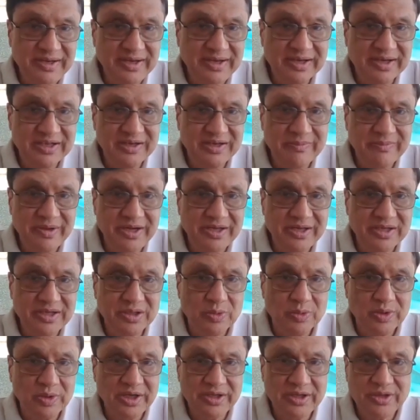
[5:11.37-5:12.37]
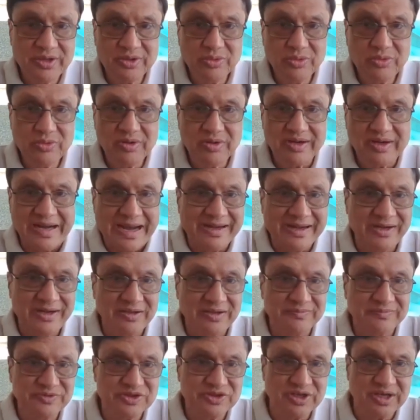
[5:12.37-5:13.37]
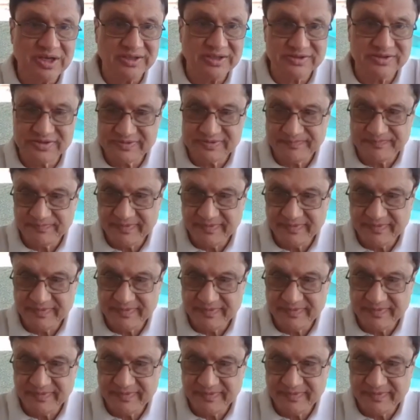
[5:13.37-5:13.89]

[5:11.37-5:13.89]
agreement equivalent to random chance.